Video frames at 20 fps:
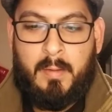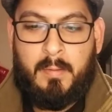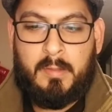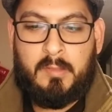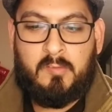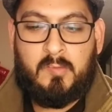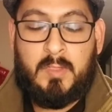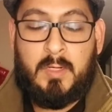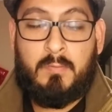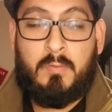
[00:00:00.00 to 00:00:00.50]

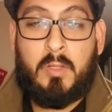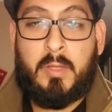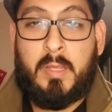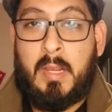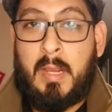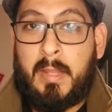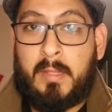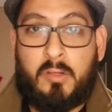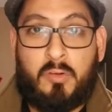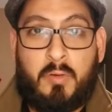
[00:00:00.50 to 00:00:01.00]
Instead of
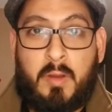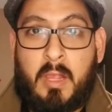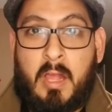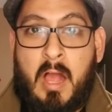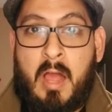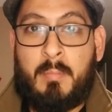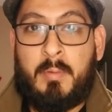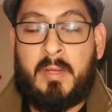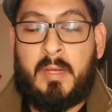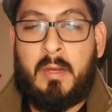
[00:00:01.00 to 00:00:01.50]
looking like the Green
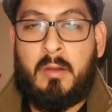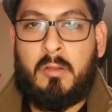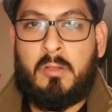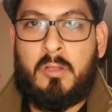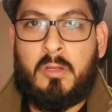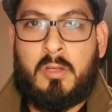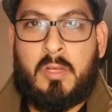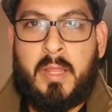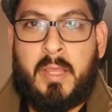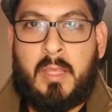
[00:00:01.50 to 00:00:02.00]
Goblin, Harry
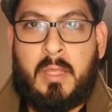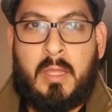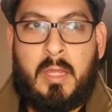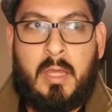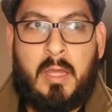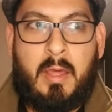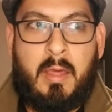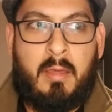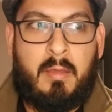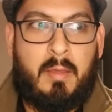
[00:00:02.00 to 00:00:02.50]
looked like
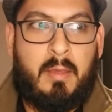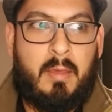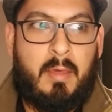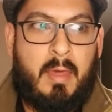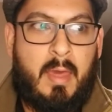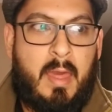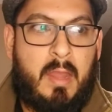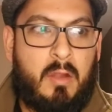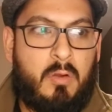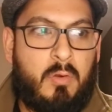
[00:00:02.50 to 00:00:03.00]
a
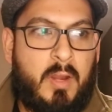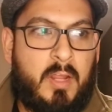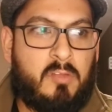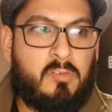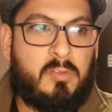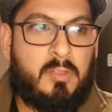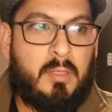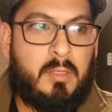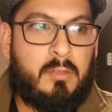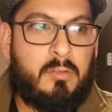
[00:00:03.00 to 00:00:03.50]

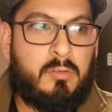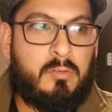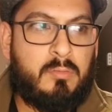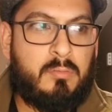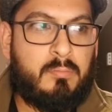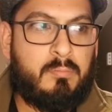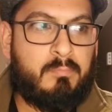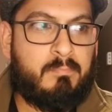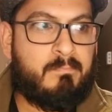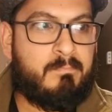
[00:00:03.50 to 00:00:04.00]
anorexic,
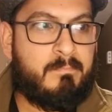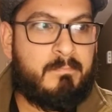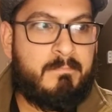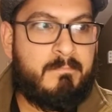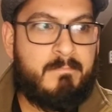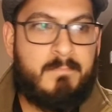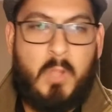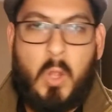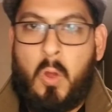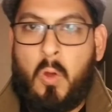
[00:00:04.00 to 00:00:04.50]

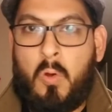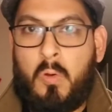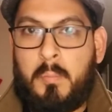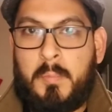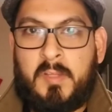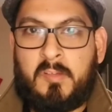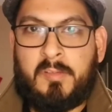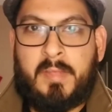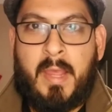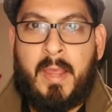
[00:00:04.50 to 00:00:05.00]

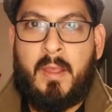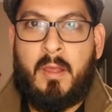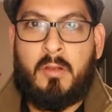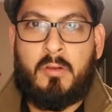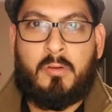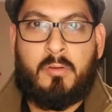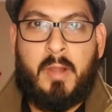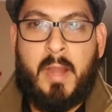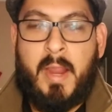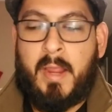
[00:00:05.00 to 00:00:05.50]
homeless guy
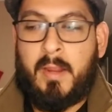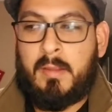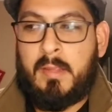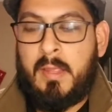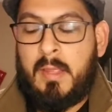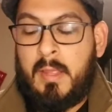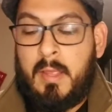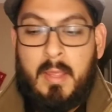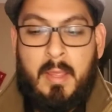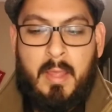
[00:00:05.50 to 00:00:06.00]
on crack.
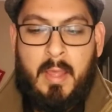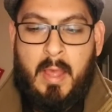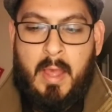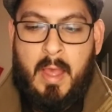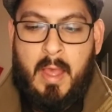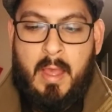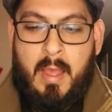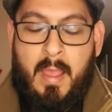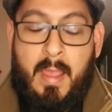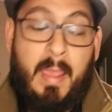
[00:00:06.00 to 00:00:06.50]

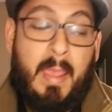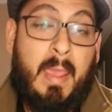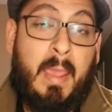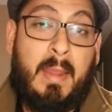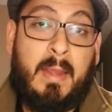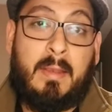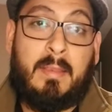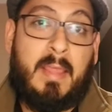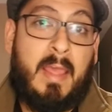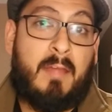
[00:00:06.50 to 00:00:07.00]
I
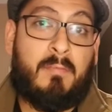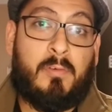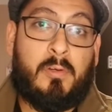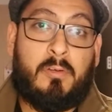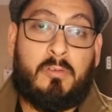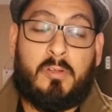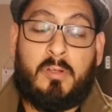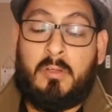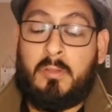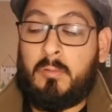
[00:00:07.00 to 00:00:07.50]
hated that
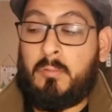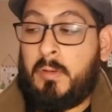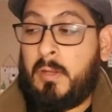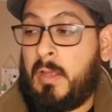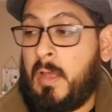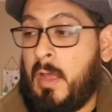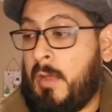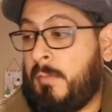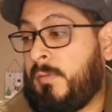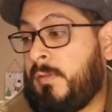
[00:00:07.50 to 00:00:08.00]
version of the
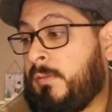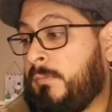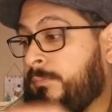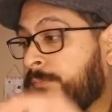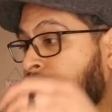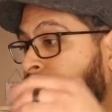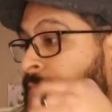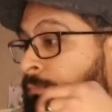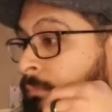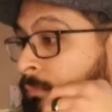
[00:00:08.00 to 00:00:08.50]
Green Goblin.
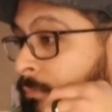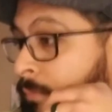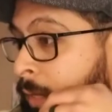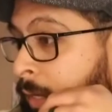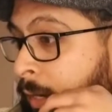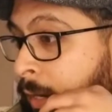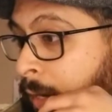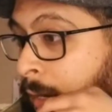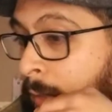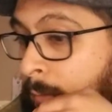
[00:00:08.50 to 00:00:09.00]

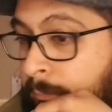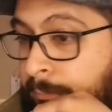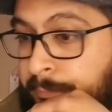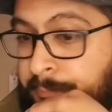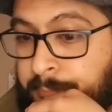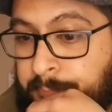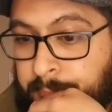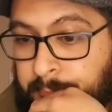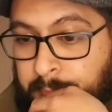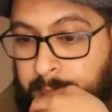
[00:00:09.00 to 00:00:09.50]
But,
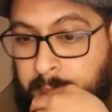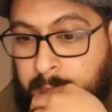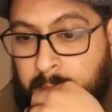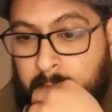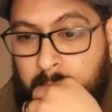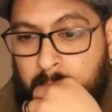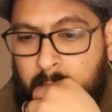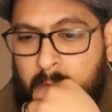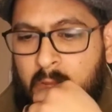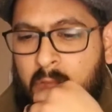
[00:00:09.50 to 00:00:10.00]

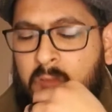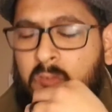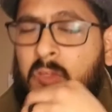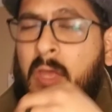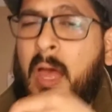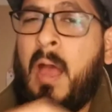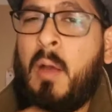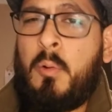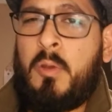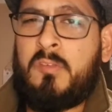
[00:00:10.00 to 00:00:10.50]

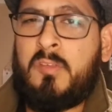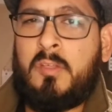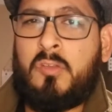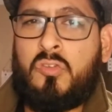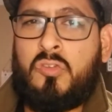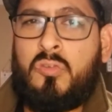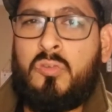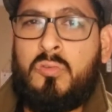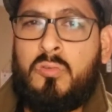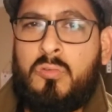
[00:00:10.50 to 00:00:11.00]
so I
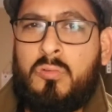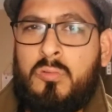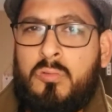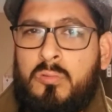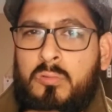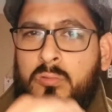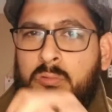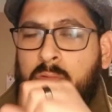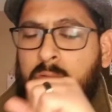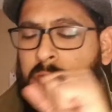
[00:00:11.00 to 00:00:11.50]
wasn't
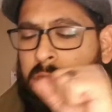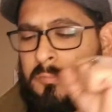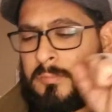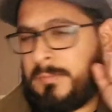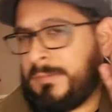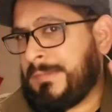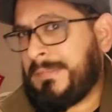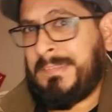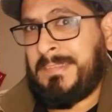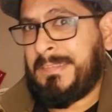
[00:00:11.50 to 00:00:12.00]
too
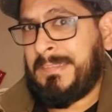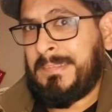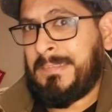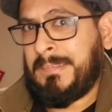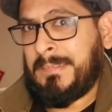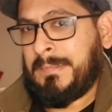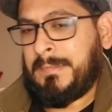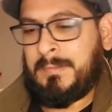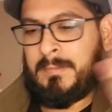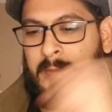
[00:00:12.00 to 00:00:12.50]

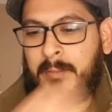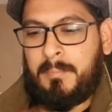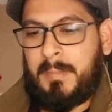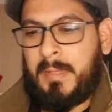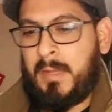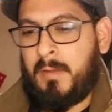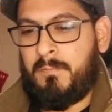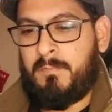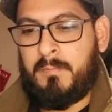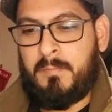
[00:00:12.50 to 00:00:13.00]

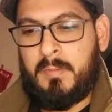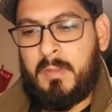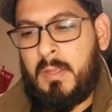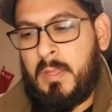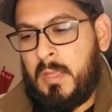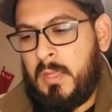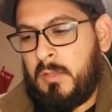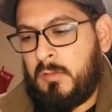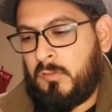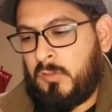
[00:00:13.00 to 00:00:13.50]
about
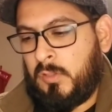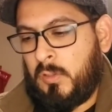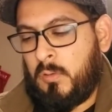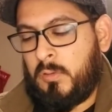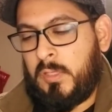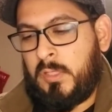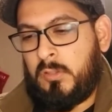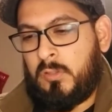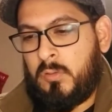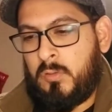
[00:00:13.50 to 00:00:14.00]

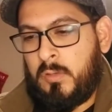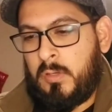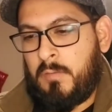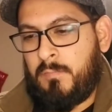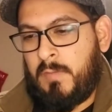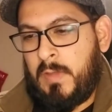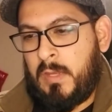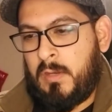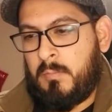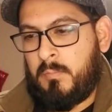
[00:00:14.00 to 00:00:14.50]
Sony doing
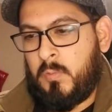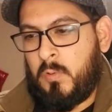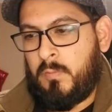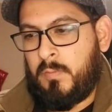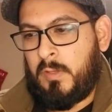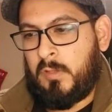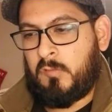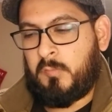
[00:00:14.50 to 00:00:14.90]
a Venom movie,